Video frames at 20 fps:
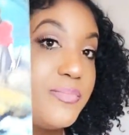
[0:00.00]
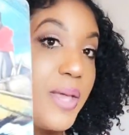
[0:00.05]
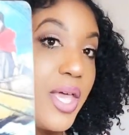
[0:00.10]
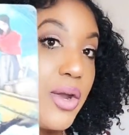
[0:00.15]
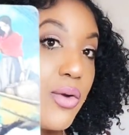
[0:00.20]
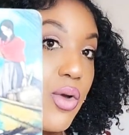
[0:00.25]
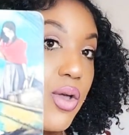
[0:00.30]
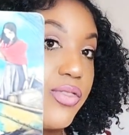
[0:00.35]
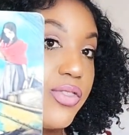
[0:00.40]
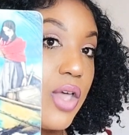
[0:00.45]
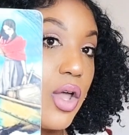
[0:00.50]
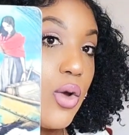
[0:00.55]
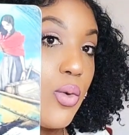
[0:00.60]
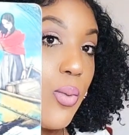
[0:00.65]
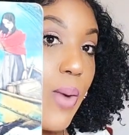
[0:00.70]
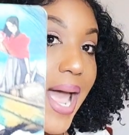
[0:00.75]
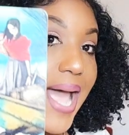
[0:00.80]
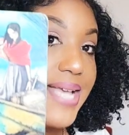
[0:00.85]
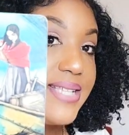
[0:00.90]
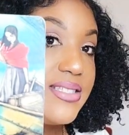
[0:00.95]
better on the
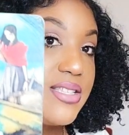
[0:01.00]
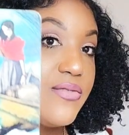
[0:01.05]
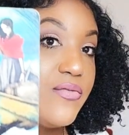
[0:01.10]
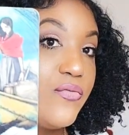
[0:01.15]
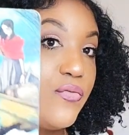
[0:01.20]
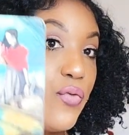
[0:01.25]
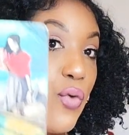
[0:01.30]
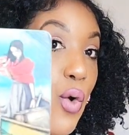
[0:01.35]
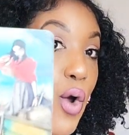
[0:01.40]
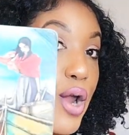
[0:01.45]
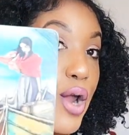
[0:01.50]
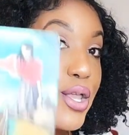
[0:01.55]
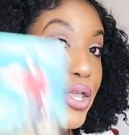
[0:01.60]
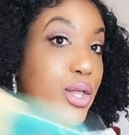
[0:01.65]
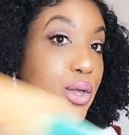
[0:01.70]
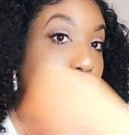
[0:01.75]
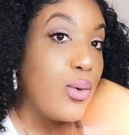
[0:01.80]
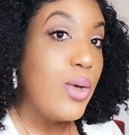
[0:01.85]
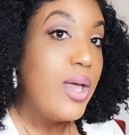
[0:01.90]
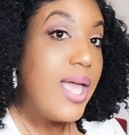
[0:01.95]
horizon for
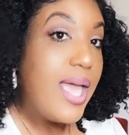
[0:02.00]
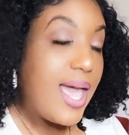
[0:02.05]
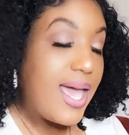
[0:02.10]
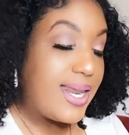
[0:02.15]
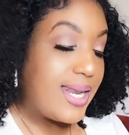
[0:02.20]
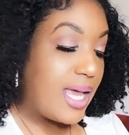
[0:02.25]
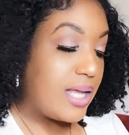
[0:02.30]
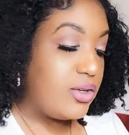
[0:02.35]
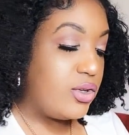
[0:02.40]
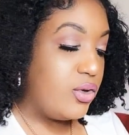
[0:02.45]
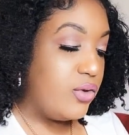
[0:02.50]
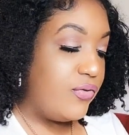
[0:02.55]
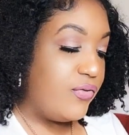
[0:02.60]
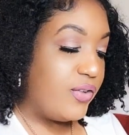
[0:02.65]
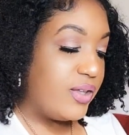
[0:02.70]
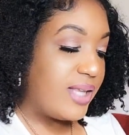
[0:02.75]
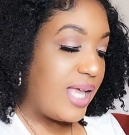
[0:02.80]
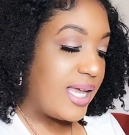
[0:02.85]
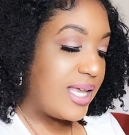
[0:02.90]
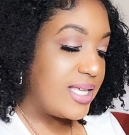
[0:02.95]
you. And I do
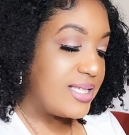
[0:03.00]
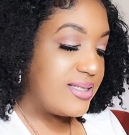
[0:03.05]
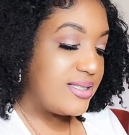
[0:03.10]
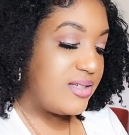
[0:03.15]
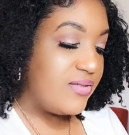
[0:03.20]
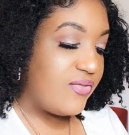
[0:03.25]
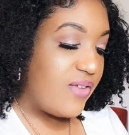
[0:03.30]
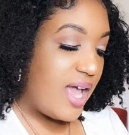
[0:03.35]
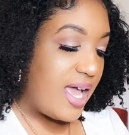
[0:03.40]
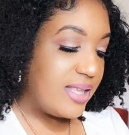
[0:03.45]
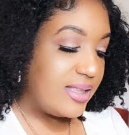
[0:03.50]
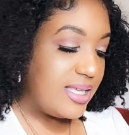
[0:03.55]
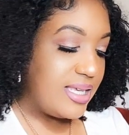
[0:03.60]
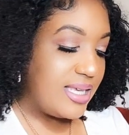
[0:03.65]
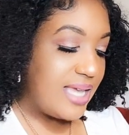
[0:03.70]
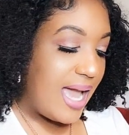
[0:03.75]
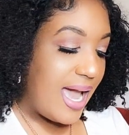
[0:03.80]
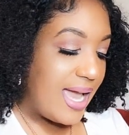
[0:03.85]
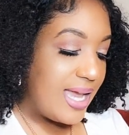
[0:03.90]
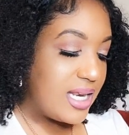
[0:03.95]
feel like it's divinely
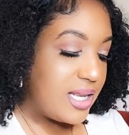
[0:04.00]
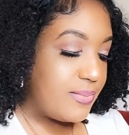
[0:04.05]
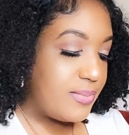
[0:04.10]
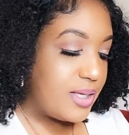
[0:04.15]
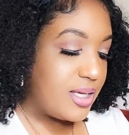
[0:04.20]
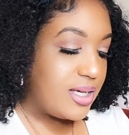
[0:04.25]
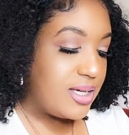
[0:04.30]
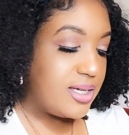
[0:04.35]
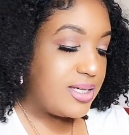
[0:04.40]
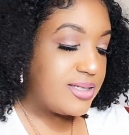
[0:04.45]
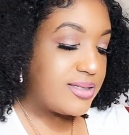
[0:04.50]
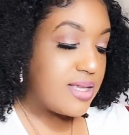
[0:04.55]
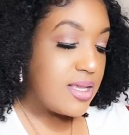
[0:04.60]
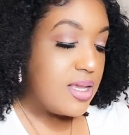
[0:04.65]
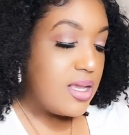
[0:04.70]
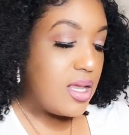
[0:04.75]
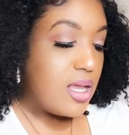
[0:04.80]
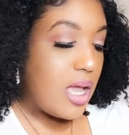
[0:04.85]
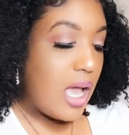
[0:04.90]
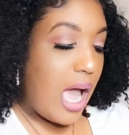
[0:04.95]
guided, because
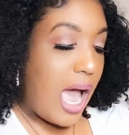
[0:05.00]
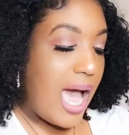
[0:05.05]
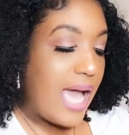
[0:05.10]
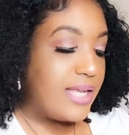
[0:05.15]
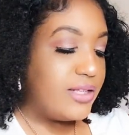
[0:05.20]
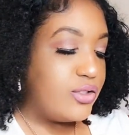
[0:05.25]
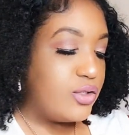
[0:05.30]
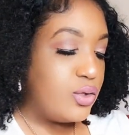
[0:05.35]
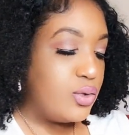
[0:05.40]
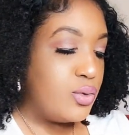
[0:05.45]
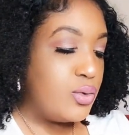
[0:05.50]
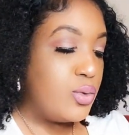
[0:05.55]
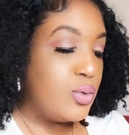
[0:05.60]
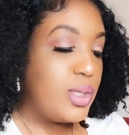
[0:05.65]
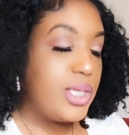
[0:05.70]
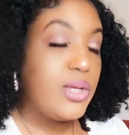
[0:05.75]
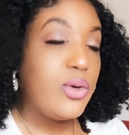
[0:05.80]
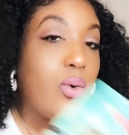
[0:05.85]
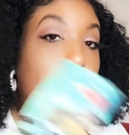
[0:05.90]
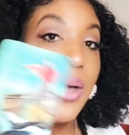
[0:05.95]
I do
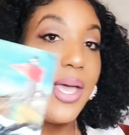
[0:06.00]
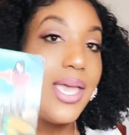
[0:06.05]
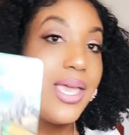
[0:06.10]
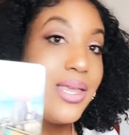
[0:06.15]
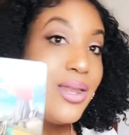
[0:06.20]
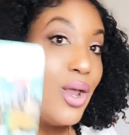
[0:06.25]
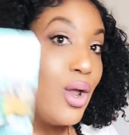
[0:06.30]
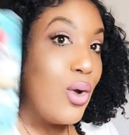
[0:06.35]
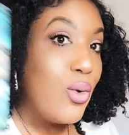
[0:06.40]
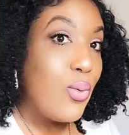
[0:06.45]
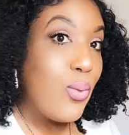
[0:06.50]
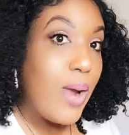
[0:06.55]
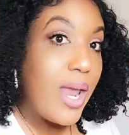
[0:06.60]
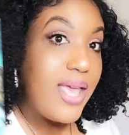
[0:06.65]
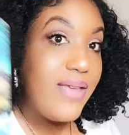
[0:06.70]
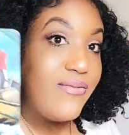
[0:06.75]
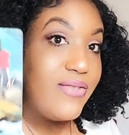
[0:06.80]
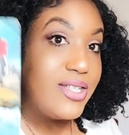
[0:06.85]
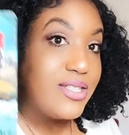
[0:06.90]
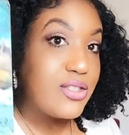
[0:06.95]
equate
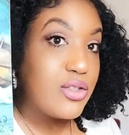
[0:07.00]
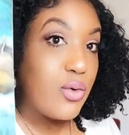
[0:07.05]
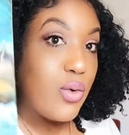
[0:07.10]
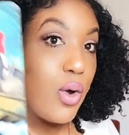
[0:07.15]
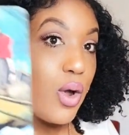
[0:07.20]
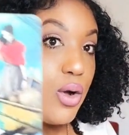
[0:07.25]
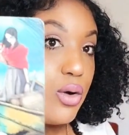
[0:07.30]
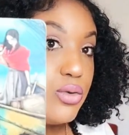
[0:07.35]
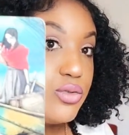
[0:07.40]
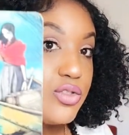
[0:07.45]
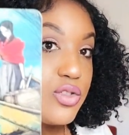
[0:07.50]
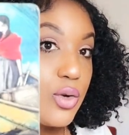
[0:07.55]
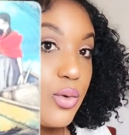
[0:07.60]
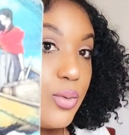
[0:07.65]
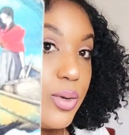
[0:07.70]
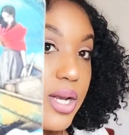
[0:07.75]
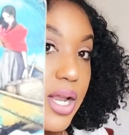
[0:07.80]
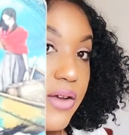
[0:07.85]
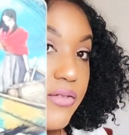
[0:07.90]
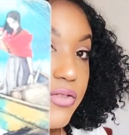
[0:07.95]
ravens, crows, or
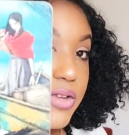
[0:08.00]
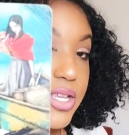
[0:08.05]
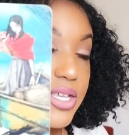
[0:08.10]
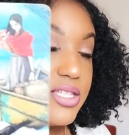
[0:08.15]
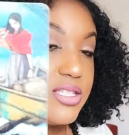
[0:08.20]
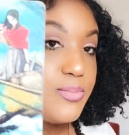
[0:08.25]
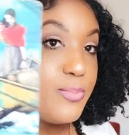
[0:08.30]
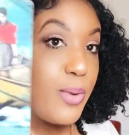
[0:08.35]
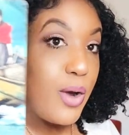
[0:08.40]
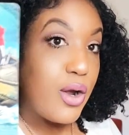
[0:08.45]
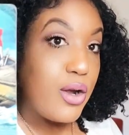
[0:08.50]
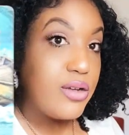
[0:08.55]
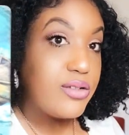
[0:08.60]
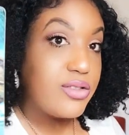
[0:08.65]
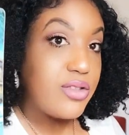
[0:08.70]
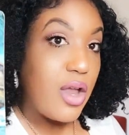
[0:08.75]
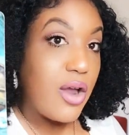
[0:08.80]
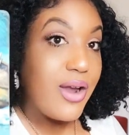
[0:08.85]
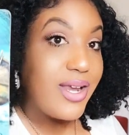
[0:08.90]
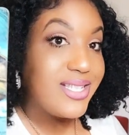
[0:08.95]
whatever these
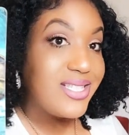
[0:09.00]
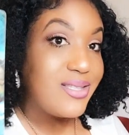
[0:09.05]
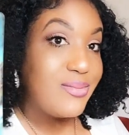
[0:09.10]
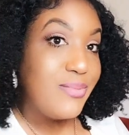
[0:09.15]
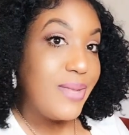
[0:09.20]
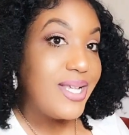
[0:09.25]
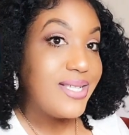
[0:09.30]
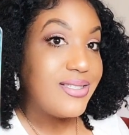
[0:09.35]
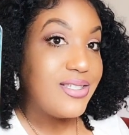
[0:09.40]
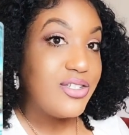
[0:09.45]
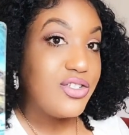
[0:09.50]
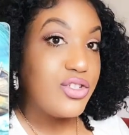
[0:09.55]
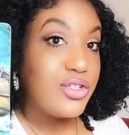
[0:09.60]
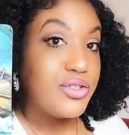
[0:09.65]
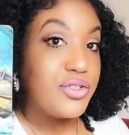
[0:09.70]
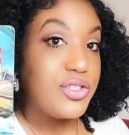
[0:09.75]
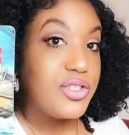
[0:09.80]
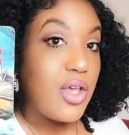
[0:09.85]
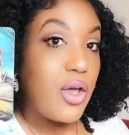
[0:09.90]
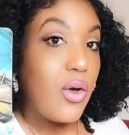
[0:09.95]
birds are as
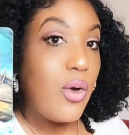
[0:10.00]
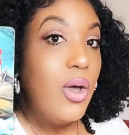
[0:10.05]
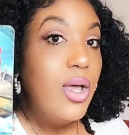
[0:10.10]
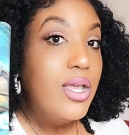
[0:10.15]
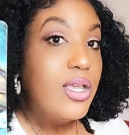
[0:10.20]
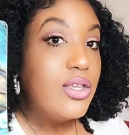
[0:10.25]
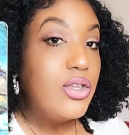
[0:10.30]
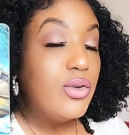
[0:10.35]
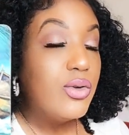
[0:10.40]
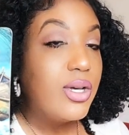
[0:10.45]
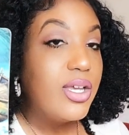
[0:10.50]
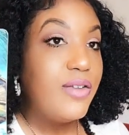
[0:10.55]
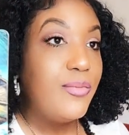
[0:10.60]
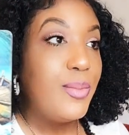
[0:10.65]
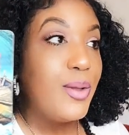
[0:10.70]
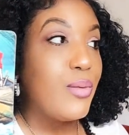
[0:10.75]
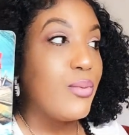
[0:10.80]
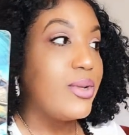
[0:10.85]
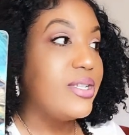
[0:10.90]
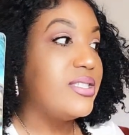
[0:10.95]
messengers. So you could have
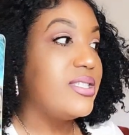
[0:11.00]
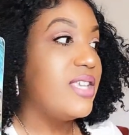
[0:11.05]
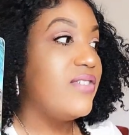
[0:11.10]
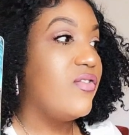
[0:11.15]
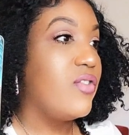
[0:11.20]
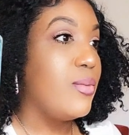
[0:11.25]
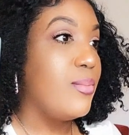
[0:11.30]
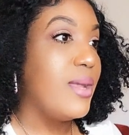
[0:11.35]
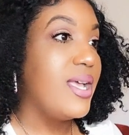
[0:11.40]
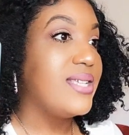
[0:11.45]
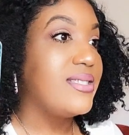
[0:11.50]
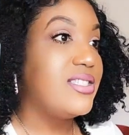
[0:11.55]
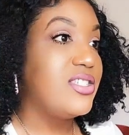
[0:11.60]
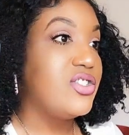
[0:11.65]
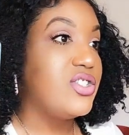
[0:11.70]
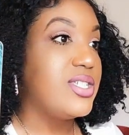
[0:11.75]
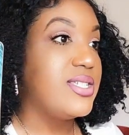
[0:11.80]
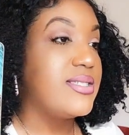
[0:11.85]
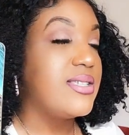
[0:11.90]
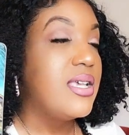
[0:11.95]
been receiving
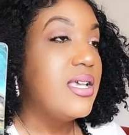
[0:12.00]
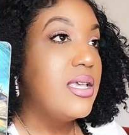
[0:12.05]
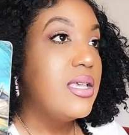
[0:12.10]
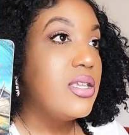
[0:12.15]
messages.